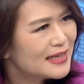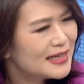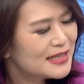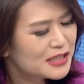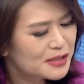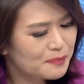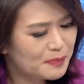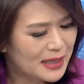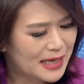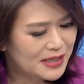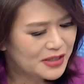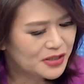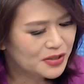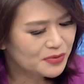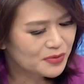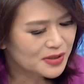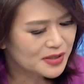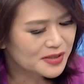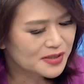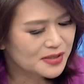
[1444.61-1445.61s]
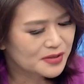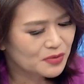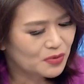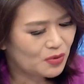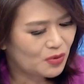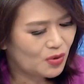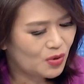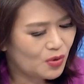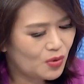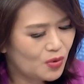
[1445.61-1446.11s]
explain to us,
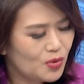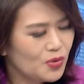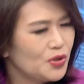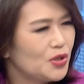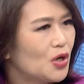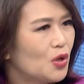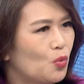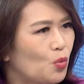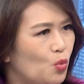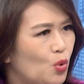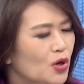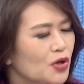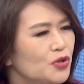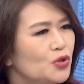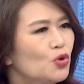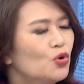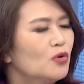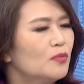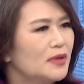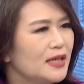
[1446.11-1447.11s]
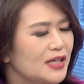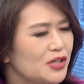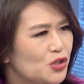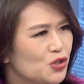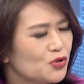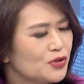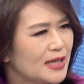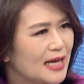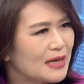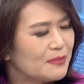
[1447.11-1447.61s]
what normally
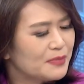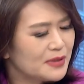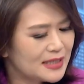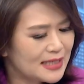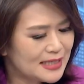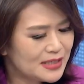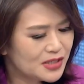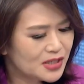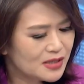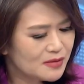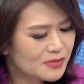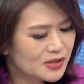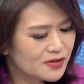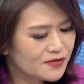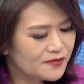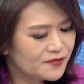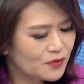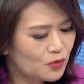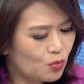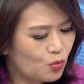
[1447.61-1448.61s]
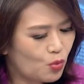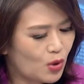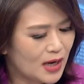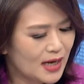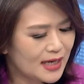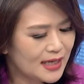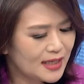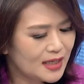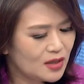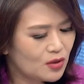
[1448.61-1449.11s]
should happen in terms of
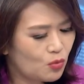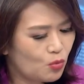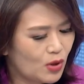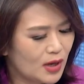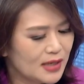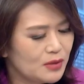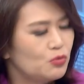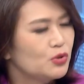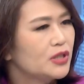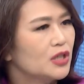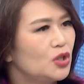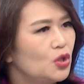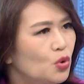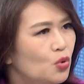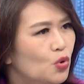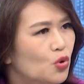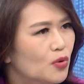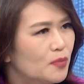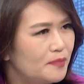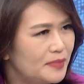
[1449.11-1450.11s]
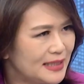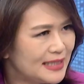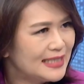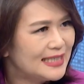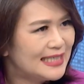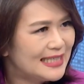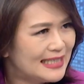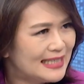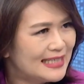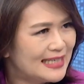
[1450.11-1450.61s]
why would a law be
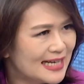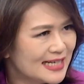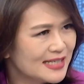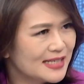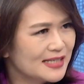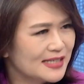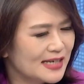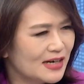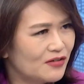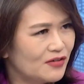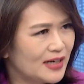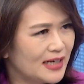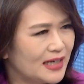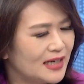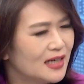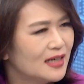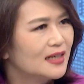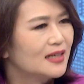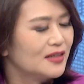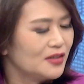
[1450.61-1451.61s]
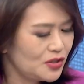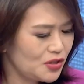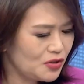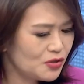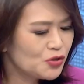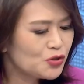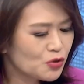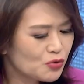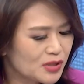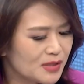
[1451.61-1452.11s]
necessary?
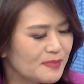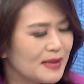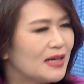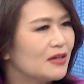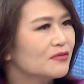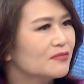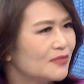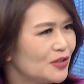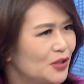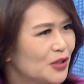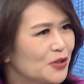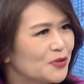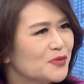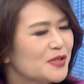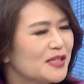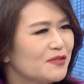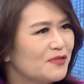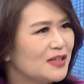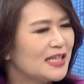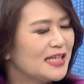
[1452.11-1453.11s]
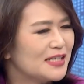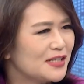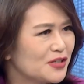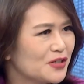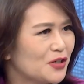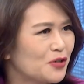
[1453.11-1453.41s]
You talked about, civilians